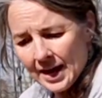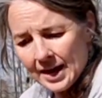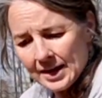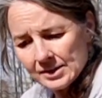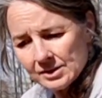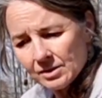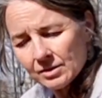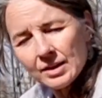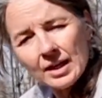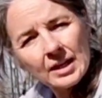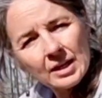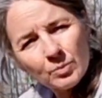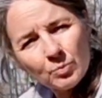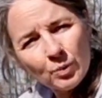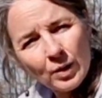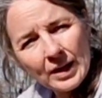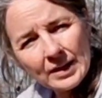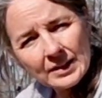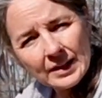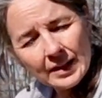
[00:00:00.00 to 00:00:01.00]
so they could
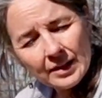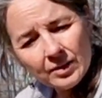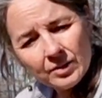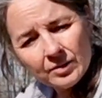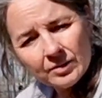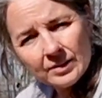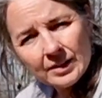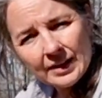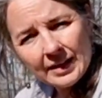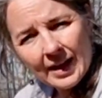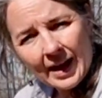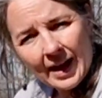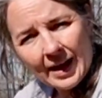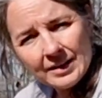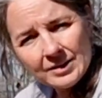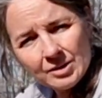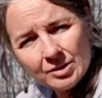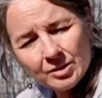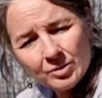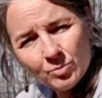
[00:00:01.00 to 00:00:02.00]
break down and
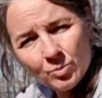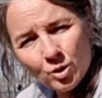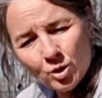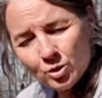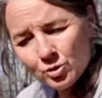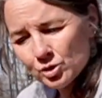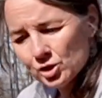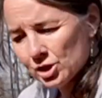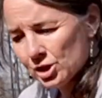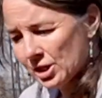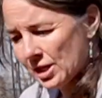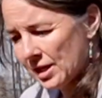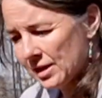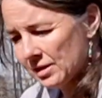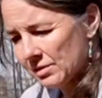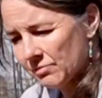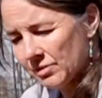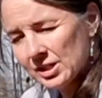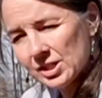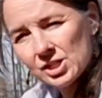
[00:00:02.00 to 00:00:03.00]
add to the mulch and
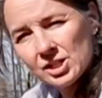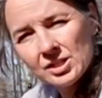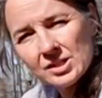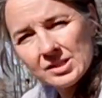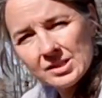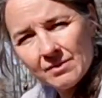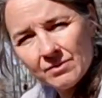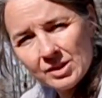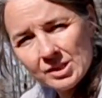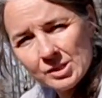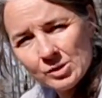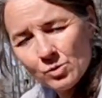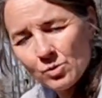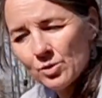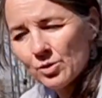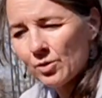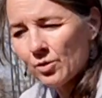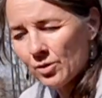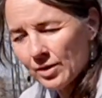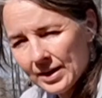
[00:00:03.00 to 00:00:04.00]
the richness of the
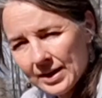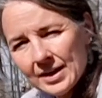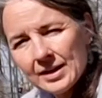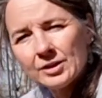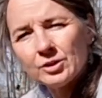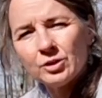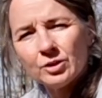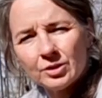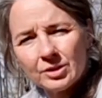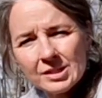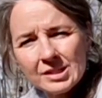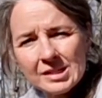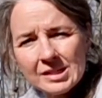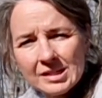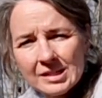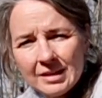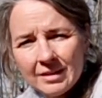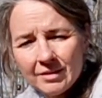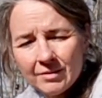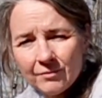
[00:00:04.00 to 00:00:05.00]
soil, and it
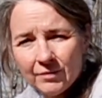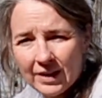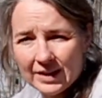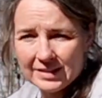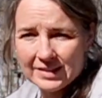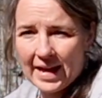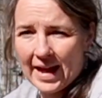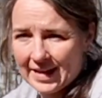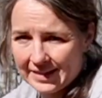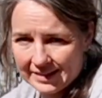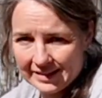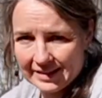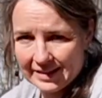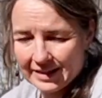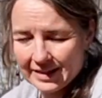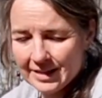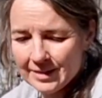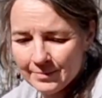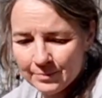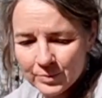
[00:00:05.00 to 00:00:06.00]
looks
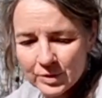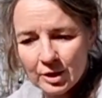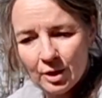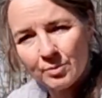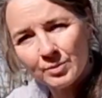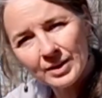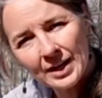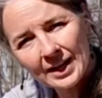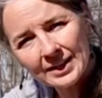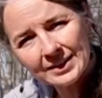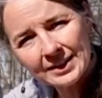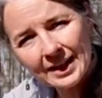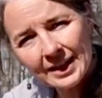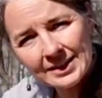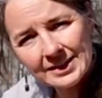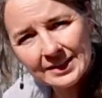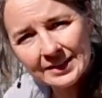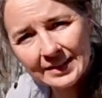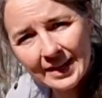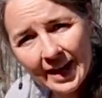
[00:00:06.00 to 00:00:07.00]
fantastic. So I'm glad that I
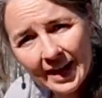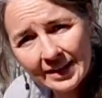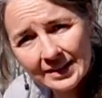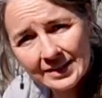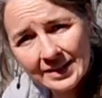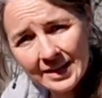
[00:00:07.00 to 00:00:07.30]
did that.